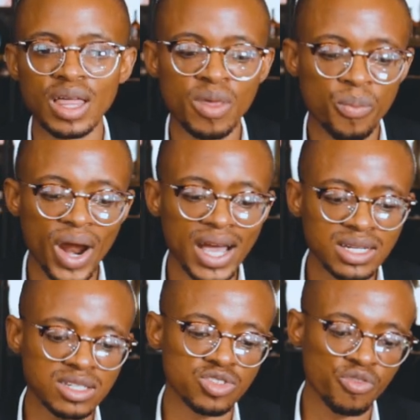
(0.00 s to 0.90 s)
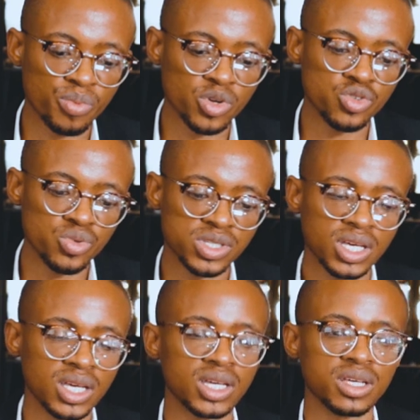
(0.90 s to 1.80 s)
the practice of
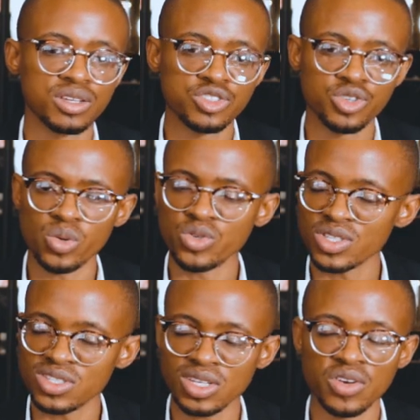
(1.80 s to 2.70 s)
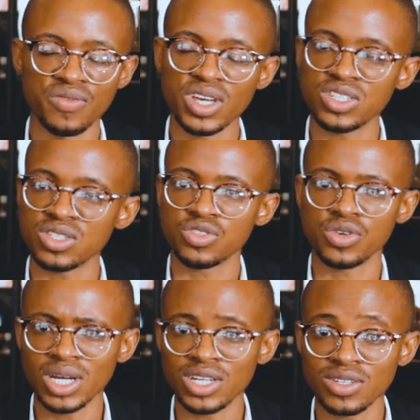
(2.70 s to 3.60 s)
producing solutions, innovations,
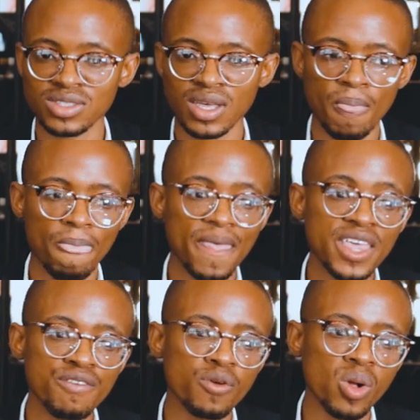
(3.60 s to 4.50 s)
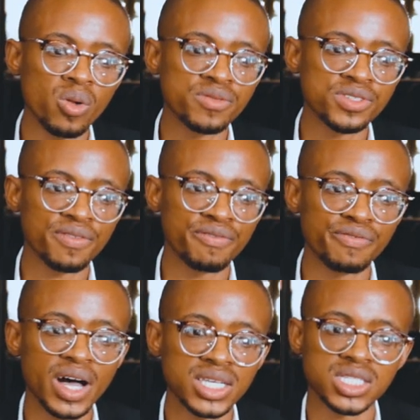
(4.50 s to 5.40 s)
creations evolves
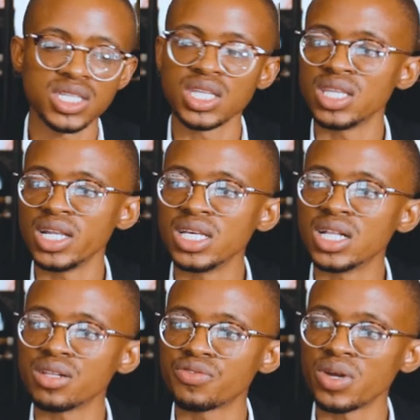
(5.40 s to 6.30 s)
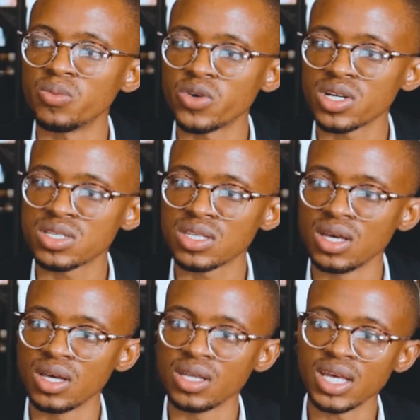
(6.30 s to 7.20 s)
faster than the legal frameworks
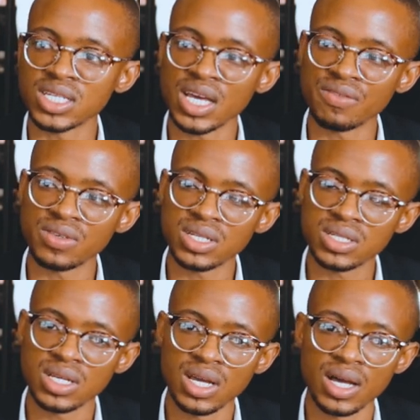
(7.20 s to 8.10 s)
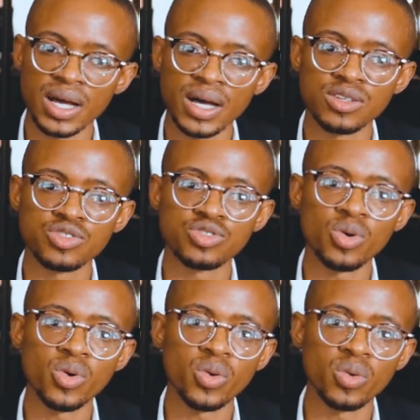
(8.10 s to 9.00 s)
mm. that govern it. Uh,
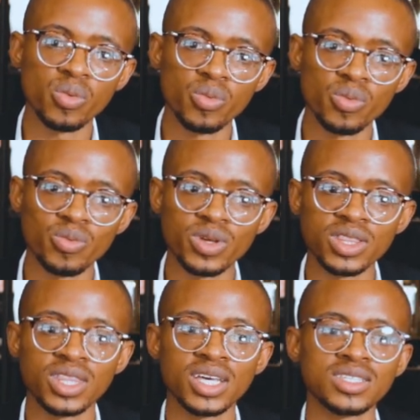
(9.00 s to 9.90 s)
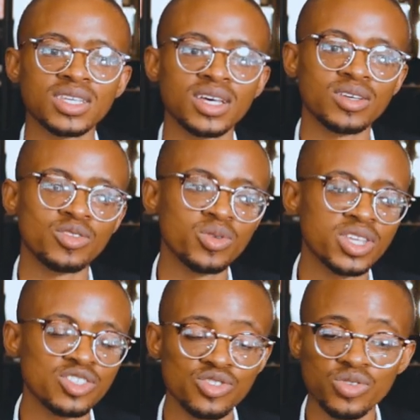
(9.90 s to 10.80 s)
so there's a you know
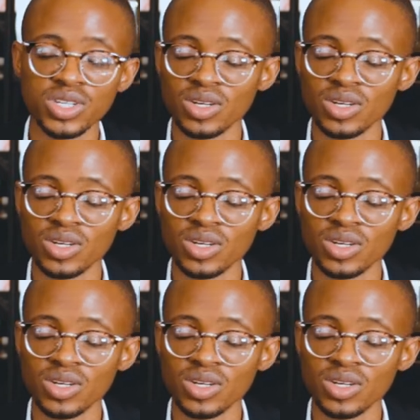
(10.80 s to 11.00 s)
there's new